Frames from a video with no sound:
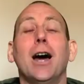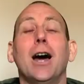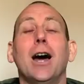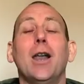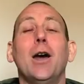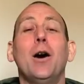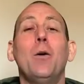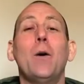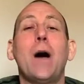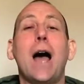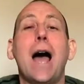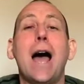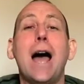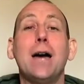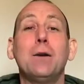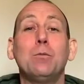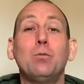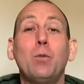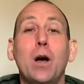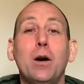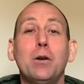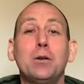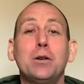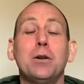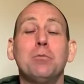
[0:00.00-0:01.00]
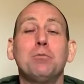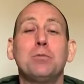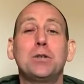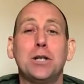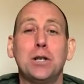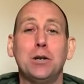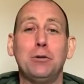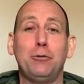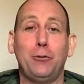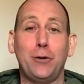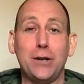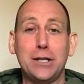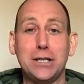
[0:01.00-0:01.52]
Hello and welcome
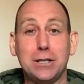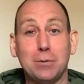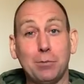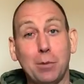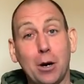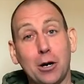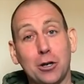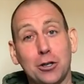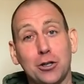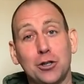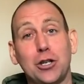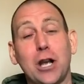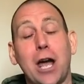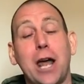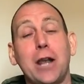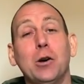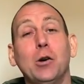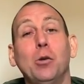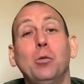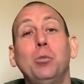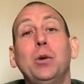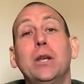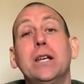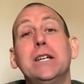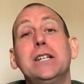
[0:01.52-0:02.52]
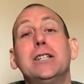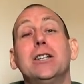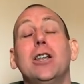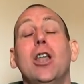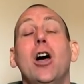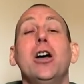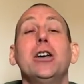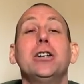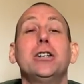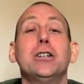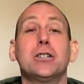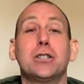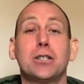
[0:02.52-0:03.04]
to Fit to Box channel. Please
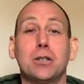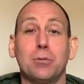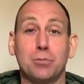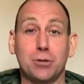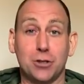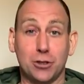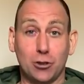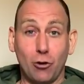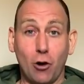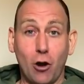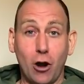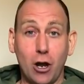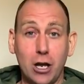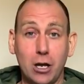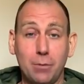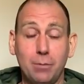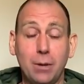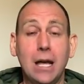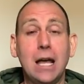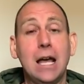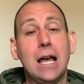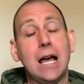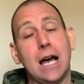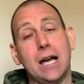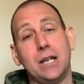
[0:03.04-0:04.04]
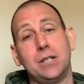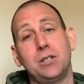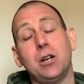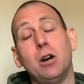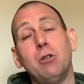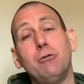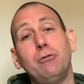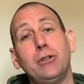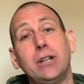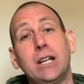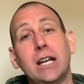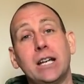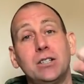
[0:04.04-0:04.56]
like and subscribe, and
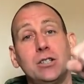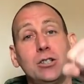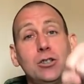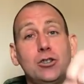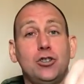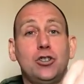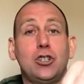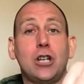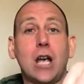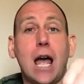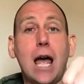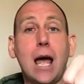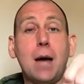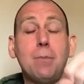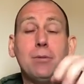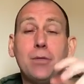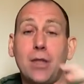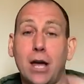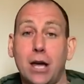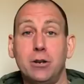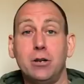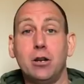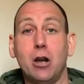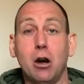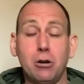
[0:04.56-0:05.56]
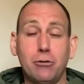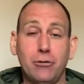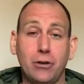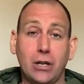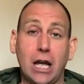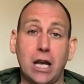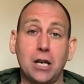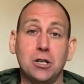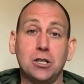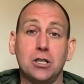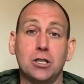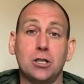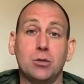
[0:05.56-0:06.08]
don't forget to jab that
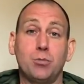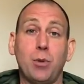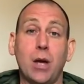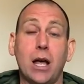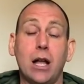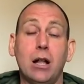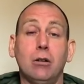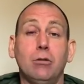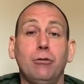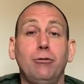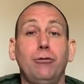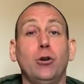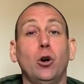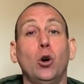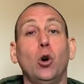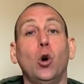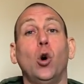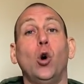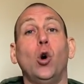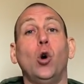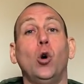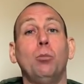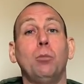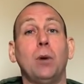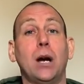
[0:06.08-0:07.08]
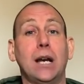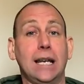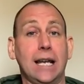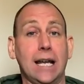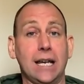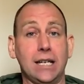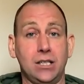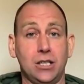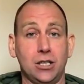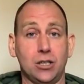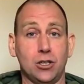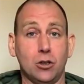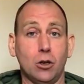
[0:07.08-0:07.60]
notifications bell for all my
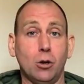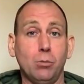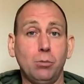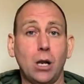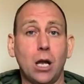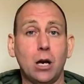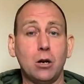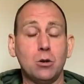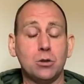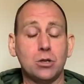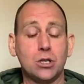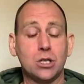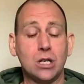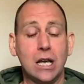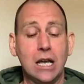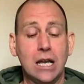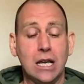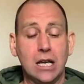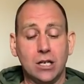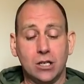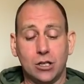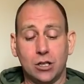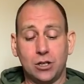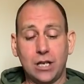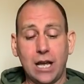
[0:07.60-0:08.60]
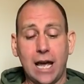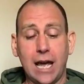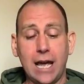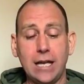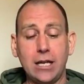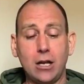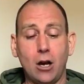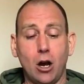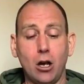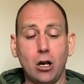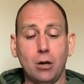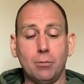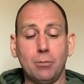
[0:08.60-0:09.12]
latest uploads.
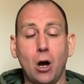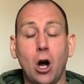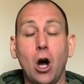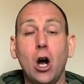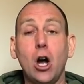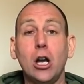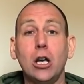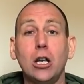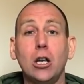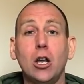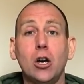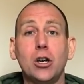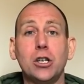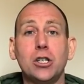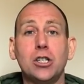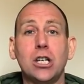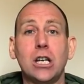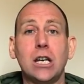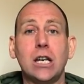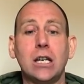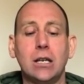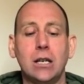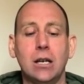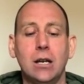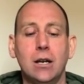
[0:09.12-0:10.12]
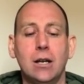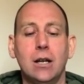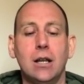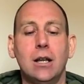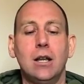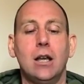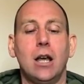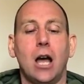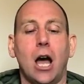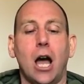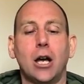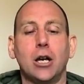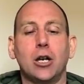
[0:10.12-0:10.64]
Today I am highlighting
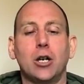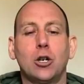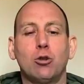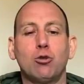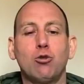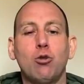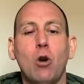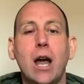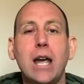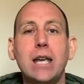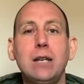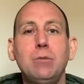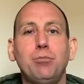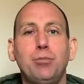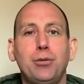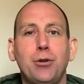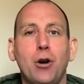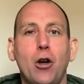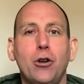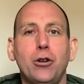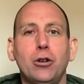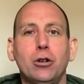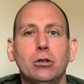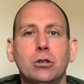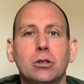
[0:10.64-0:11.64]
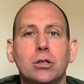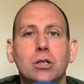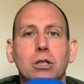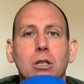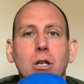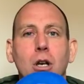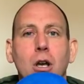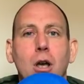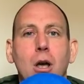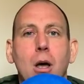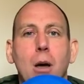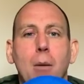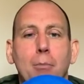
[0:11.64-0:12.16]
a great
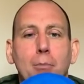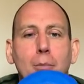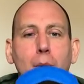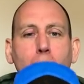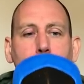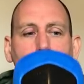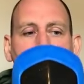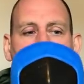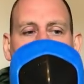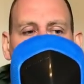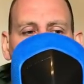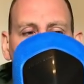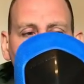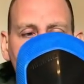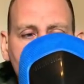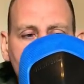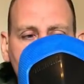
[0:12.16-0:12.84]
product by